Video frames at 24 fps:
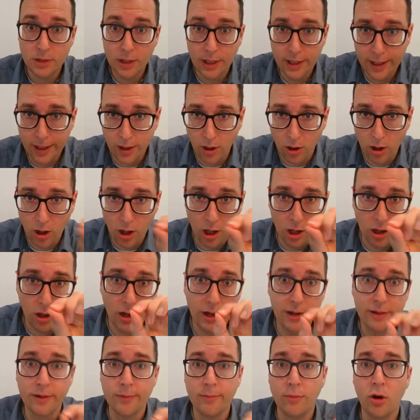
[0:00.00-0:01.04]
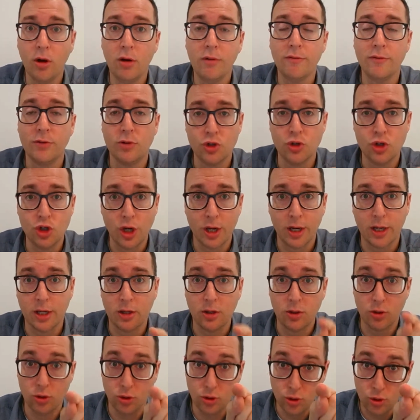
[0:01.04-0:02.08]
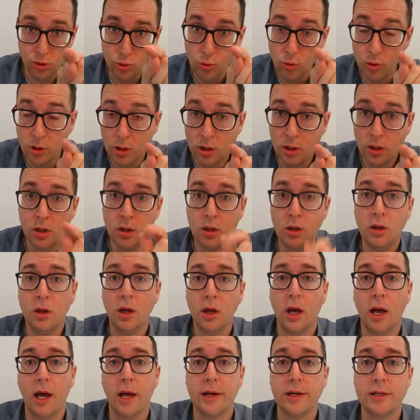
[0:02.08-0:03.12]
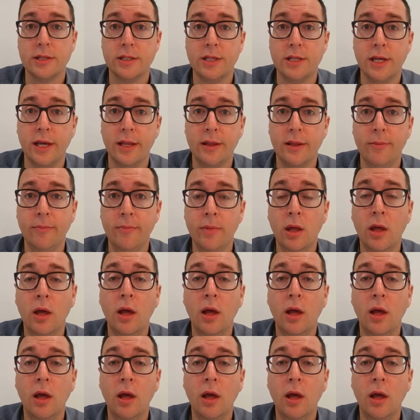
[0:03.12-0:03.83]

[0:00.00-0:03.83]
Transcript: and highlighting them off and checking you understand them,